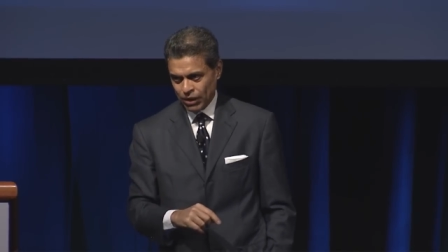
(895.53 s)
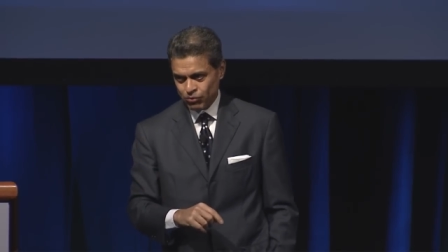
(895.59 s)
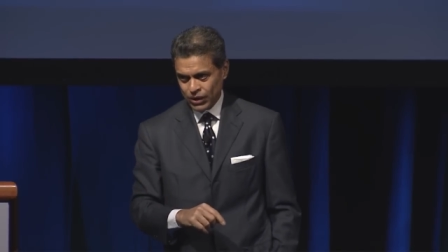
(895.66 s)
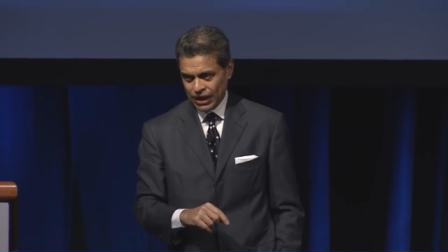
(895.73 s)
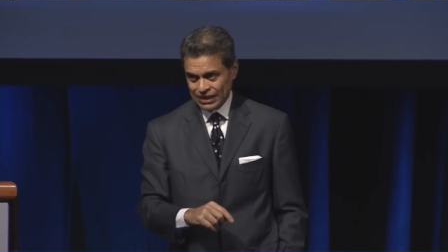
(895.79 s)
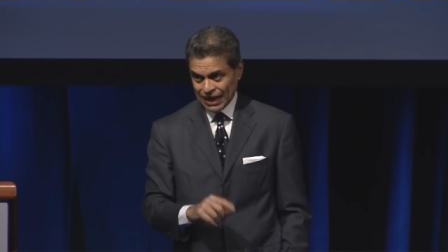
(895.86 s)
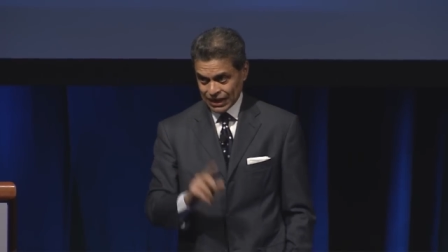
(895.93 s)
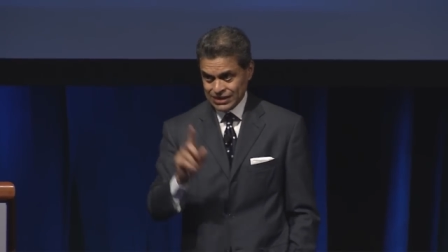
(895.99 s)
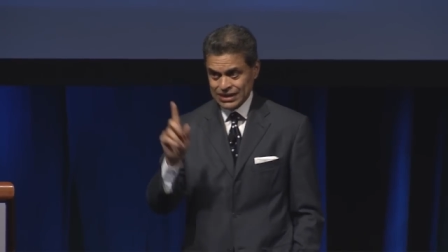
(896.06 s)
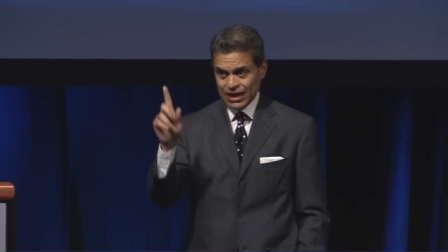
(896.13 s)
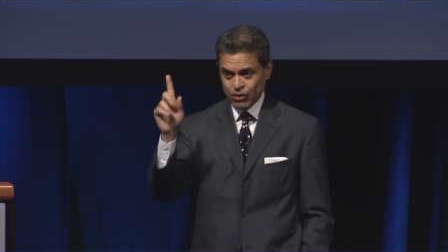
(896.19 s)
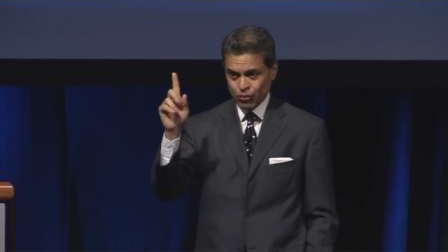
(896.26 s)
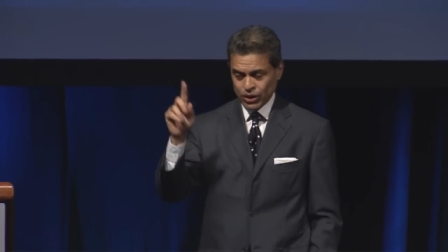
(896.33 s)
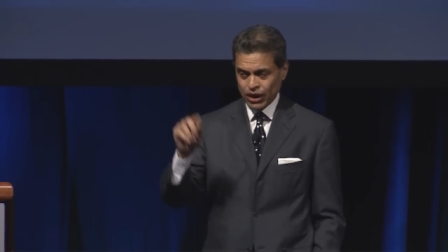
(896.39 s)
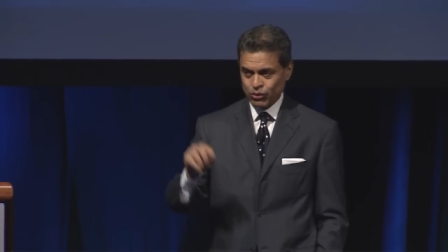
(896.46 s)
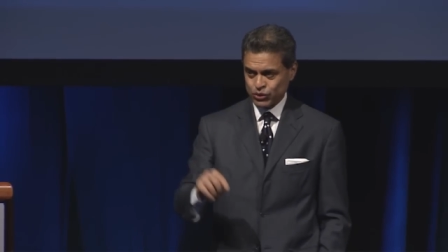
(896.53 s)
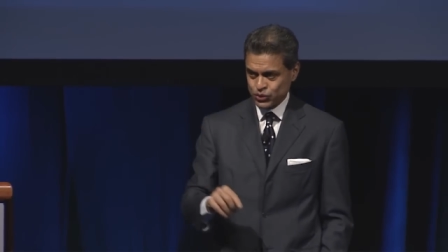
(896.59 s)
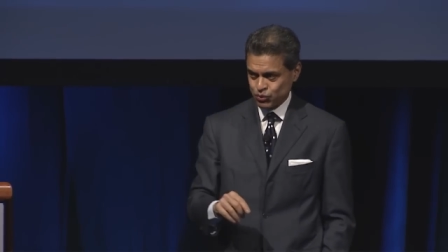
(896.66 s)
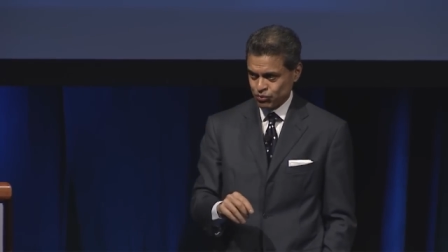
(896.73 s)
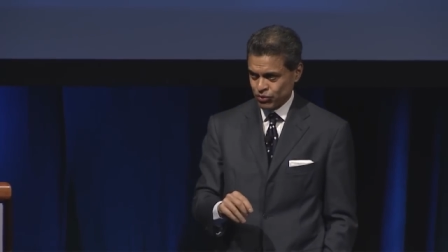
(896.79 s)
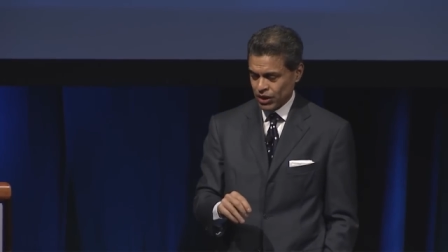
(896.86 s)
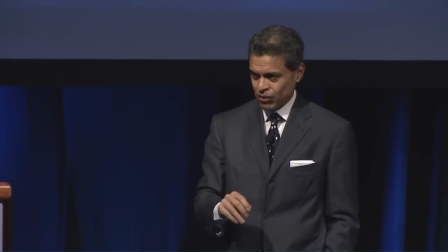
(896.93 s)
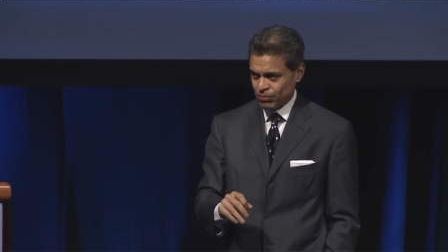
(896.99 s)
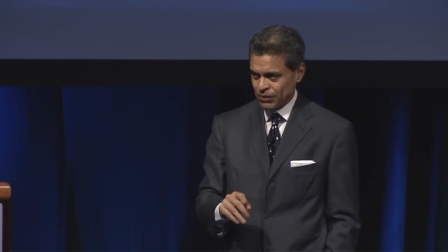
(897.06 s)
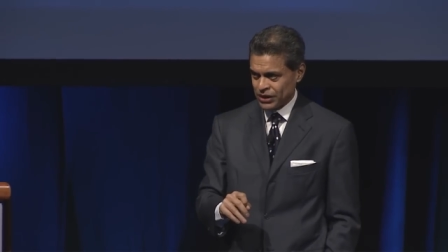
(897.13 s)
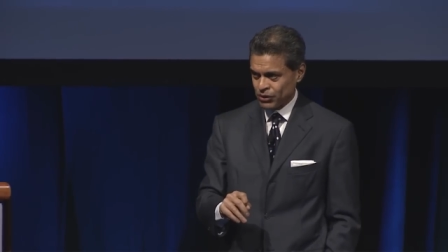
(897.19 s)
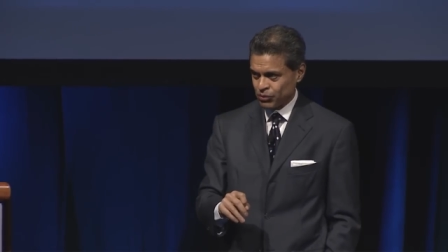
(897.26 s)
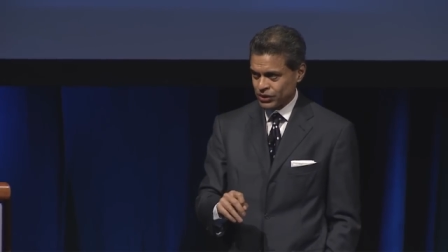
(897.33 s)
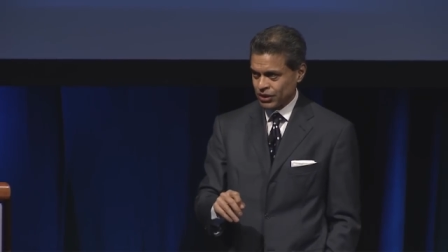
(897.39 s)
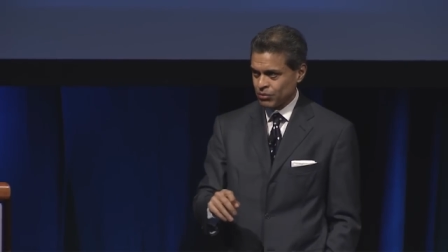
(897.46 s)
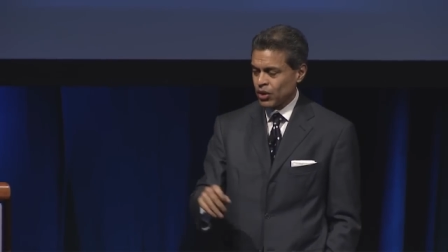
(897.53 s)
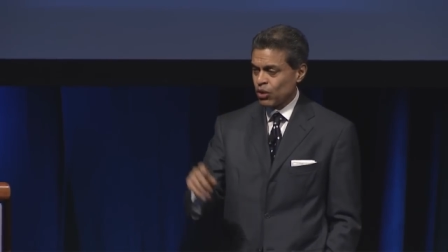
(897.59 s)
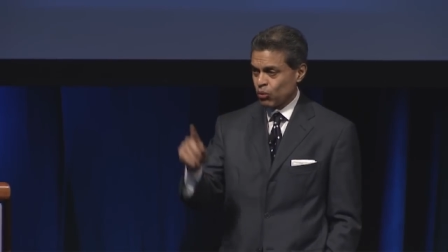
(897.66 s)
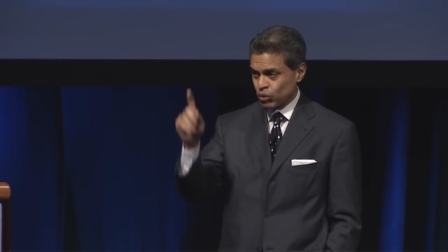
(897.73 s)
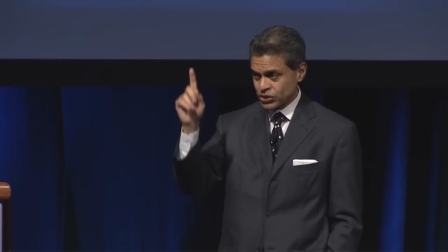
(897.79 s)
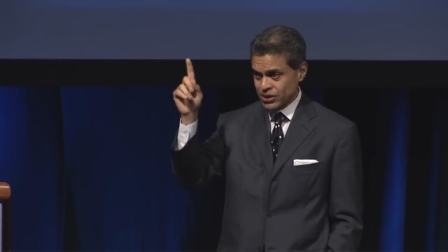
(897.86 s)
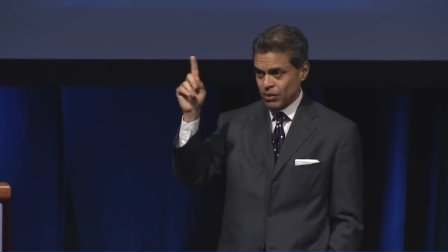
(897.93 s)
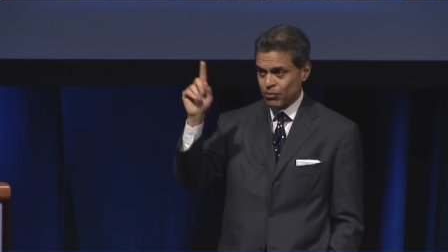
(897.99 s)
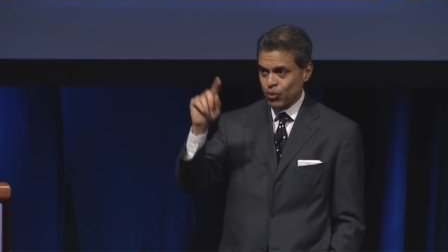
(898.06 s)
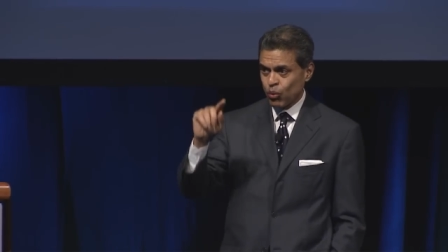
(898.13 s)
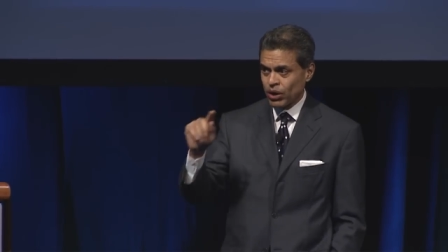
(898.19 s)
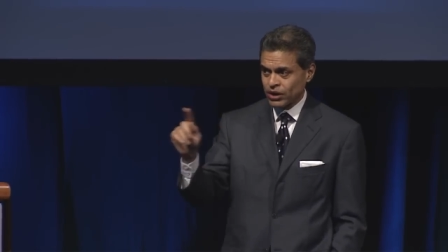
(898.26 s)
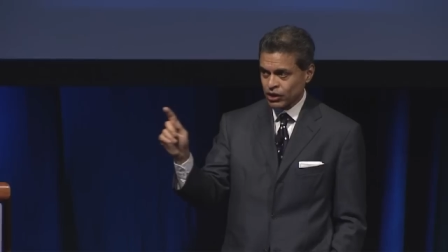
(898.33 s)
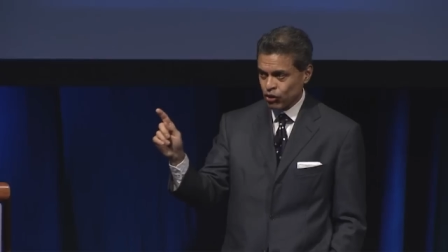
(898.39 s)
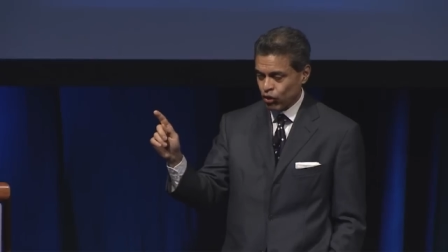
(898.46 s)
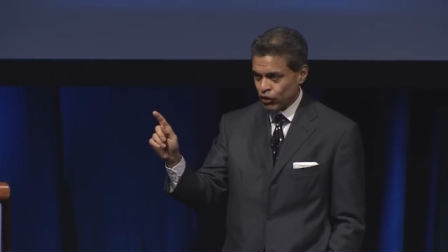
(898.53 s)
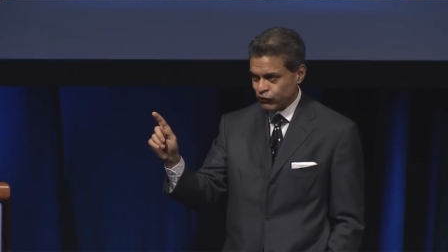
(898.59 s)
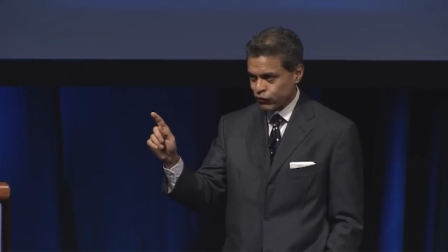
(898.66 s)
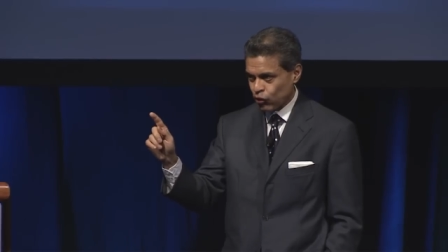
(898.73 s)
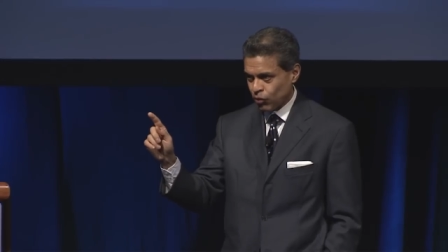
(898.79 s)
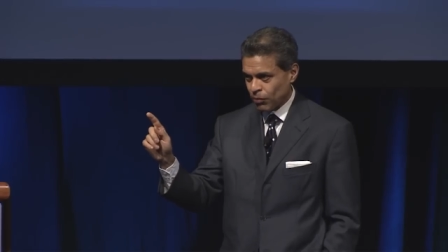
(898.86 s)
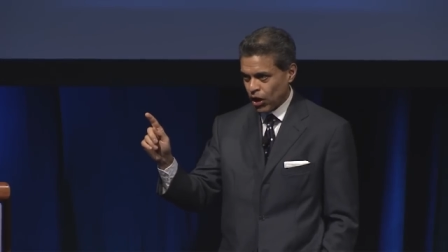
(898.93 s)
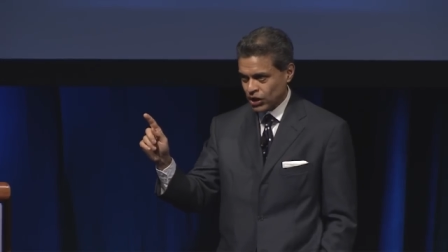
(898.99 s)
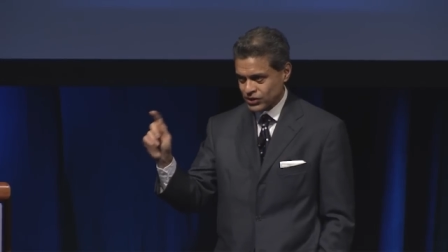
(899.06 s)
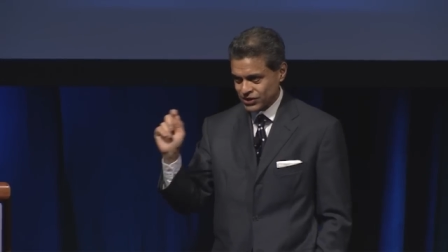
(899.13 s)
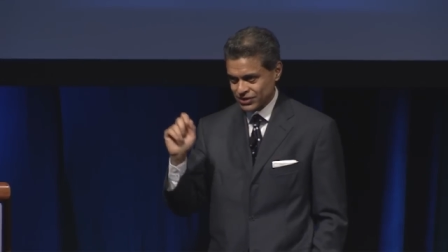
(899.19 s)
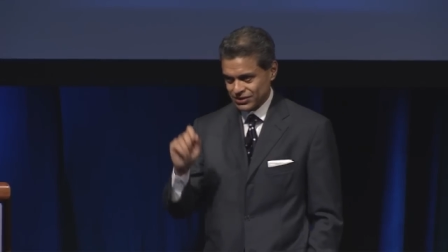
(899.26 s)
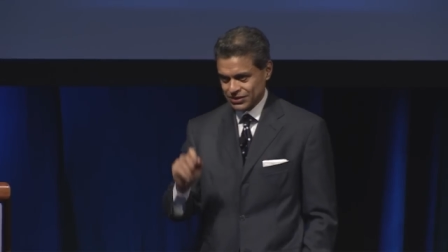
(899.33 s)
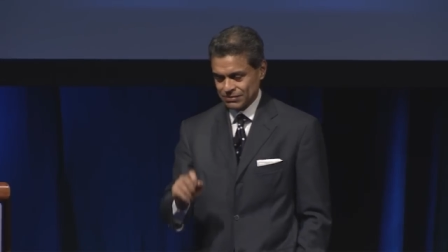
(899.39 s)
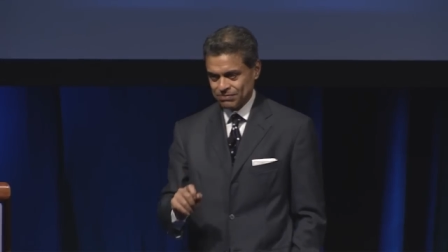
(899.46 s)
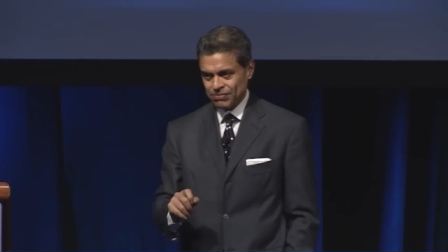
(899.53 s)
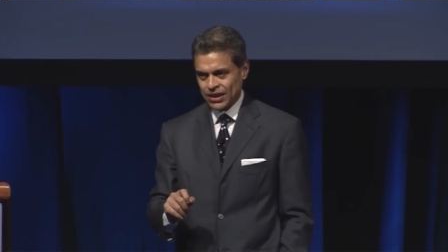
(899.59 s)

at that time when I was meeting with him, was number one in all four boxes.